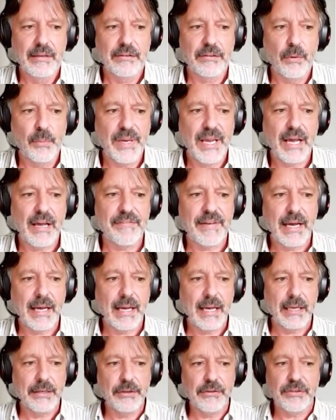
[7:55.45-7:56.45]
So we have
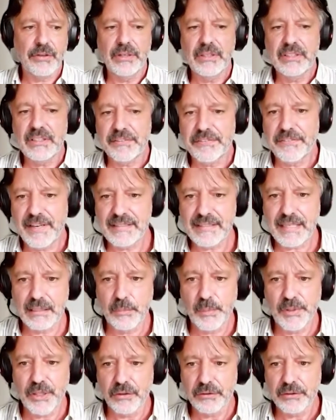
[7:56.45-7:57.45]
a user interface
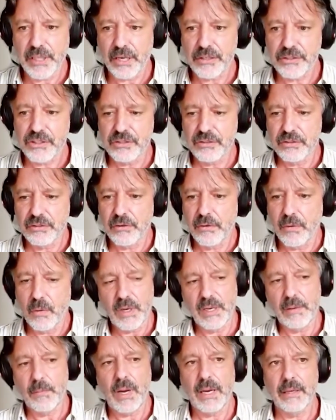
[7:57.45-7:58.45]
that we don't touch.
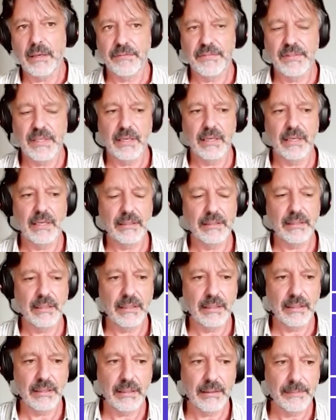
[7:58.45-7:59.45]
So one of
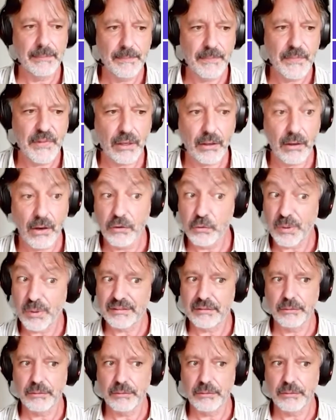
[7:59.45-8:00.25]
the goal